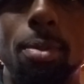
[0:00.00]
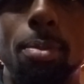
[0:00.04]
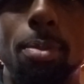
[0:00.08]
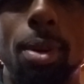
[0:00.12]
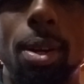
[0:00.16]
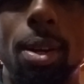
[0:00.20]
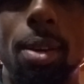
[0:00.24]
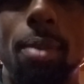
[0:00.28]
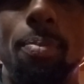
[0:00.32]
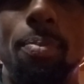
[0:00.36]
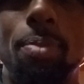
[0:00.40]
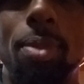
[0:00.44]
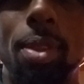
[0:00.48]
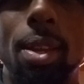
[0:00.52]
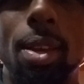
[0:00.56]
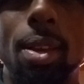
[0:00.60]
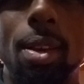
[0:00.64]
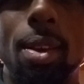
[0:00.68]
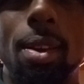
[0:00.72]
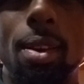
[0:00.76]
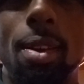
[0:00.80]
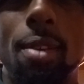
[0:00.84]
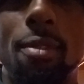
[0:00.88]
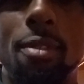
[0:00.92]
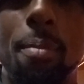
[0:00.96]
But
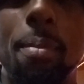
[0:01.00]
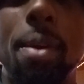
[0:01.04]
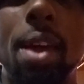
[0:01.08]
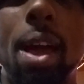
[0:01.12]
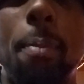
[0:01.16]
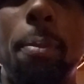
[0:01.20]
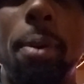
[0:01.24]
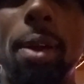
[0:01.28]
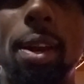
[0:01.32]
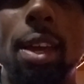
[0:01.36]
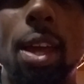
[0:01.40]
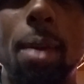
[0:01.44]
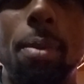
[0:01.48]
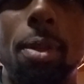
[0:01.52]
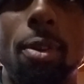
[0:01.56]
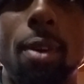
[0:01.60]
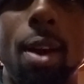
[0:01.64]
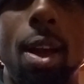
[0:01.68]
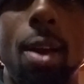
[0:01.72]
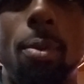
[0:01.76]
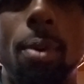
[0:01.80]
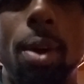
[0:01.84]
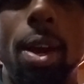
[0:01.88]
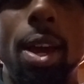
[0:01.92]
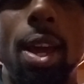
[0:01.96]
for me, I play the game the
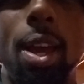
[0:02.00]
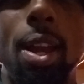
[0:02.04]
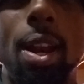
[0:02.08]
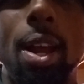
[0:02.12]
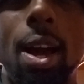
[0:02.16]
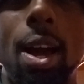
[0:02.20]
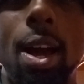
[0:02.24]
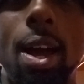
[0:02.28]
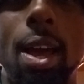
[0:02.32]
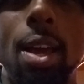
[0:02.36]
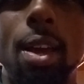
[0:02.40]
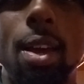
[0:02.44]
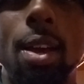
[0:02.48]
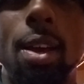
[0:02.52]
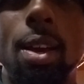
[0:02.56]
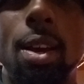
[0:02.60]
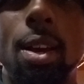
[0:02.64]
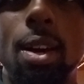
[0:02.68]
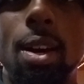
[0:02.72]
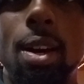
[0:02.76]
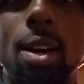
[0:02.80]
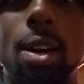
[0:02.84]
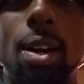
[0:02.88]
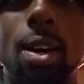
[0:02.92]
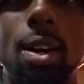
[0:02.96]
right way, and I
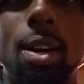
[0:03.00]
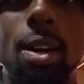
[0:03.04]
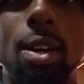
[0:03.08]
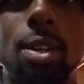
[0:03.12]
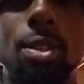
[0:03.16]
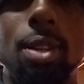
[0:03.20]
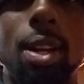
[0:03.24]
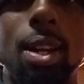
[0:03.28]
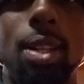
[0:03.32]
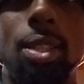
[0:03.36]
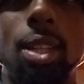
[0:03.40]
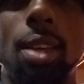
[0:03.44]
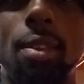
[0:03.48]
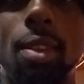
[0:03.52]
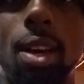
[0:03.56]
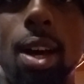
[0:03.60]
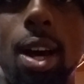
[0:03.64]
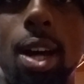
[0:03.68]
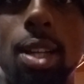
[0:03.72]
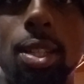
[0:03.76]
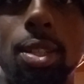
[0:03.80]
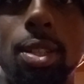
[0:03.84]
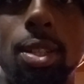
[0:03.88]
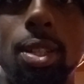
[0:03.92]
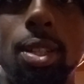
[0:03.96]
try to save the
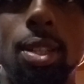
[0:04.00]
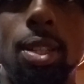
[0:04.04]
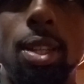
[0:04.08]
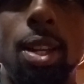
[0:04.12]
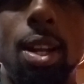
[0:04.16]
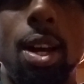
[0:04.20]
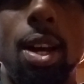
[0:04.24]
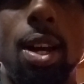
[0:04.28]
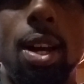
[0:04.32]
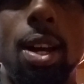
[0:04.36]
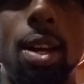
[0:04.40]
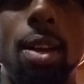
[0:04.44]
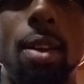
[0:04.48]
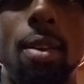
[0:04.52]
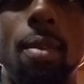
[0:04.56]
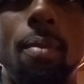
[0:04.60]
hostages, and I